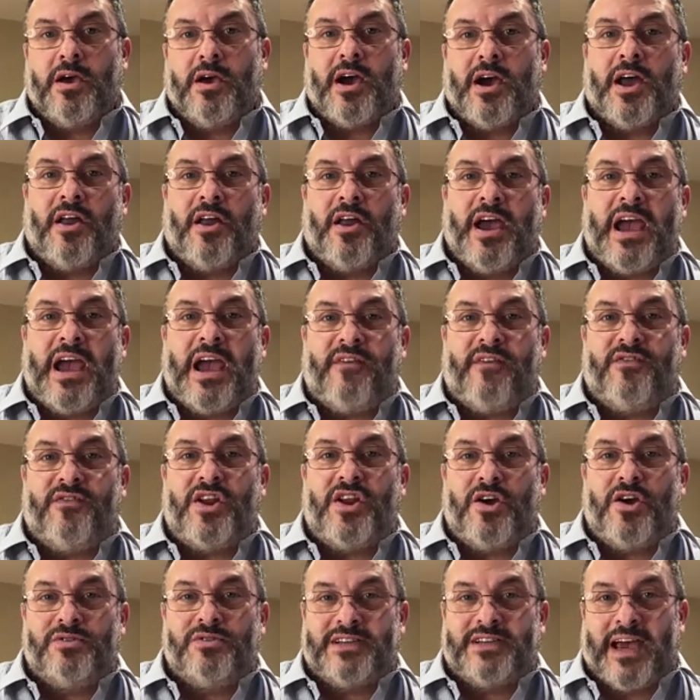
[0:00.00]
And I have
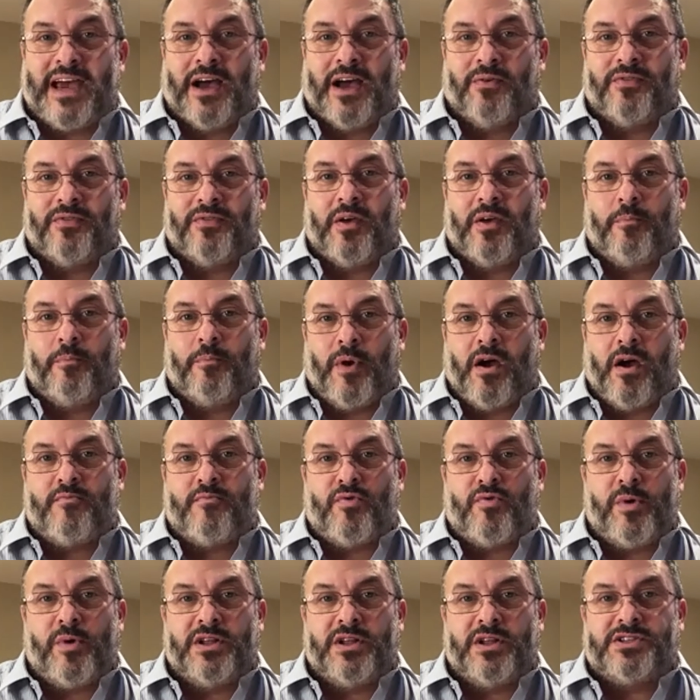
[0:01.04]
no doubt that Barbara
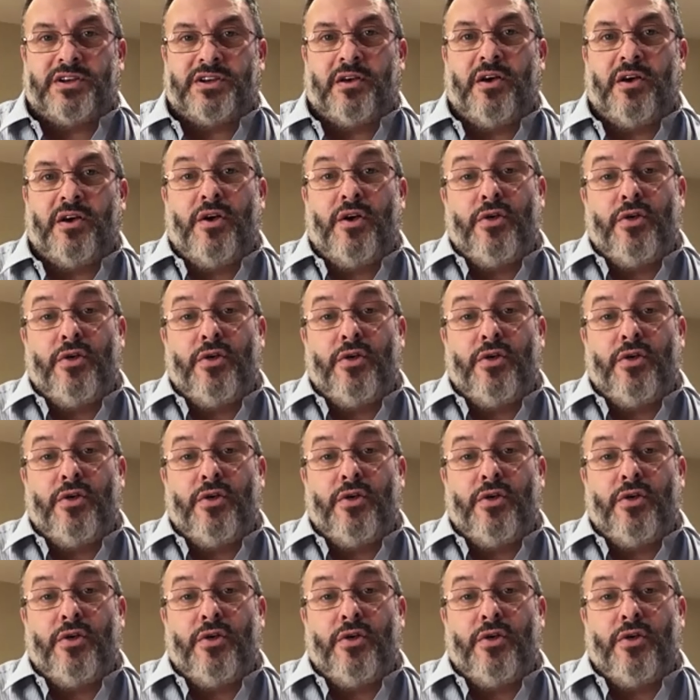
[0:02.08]
Windsor,